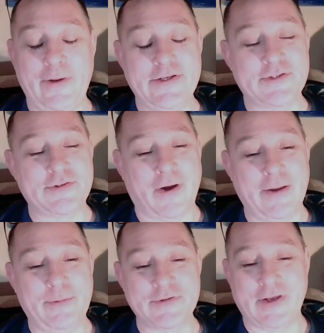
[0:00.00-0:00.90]
know, he just
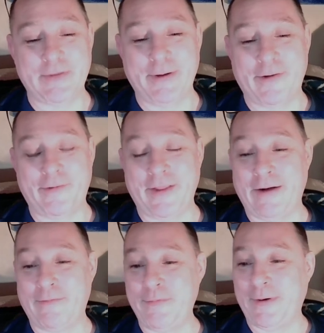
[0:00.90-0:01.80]
thought he was like better than
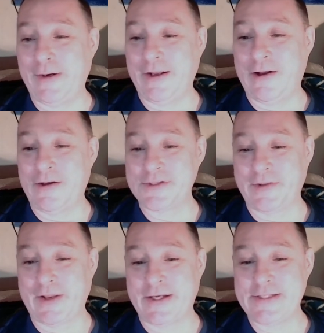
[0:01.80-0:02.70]
everybody else,
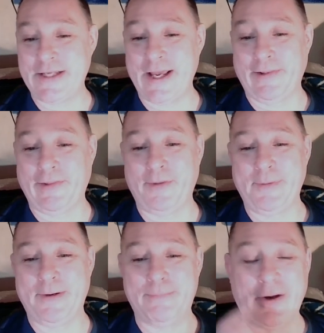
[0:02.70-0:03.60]
like because he had a little
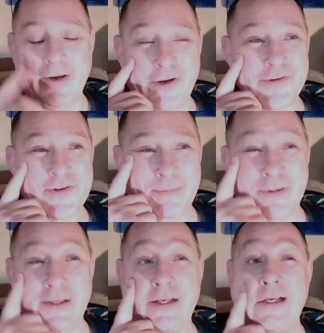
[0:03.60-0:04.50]
bit of money or
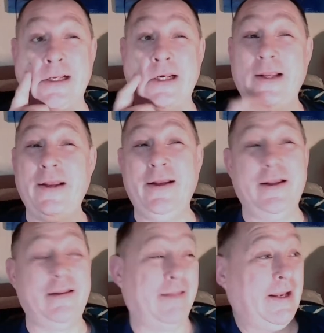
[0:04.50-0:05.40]
something. And
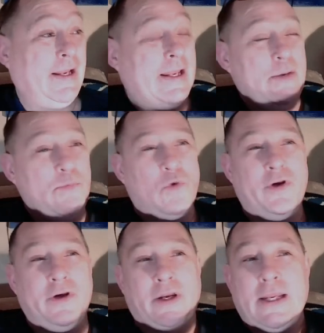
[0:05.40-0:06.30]
like he
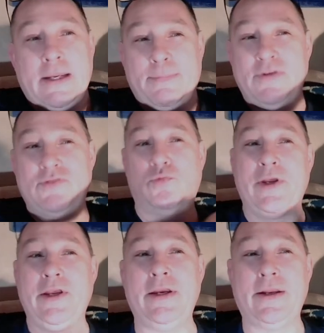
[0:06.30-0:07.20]
wouldn't keep his
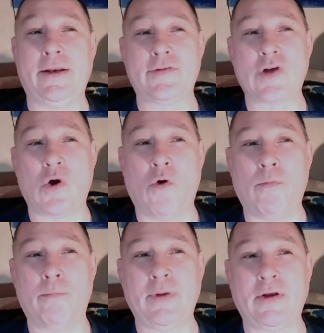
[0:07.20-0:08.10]
weed at his
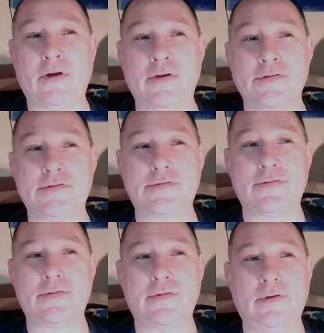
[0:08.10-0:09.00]
home
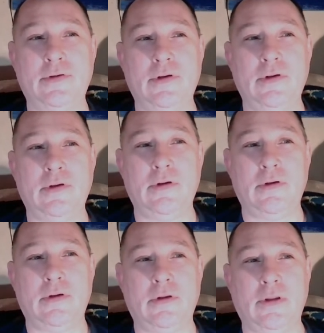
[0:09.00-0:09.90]
because,
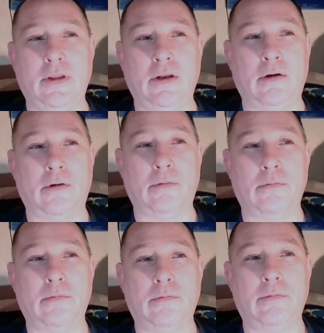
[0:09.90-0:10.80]
you know,
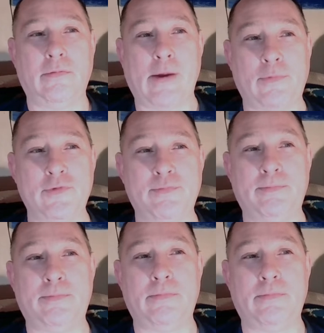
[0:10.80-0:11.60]
that was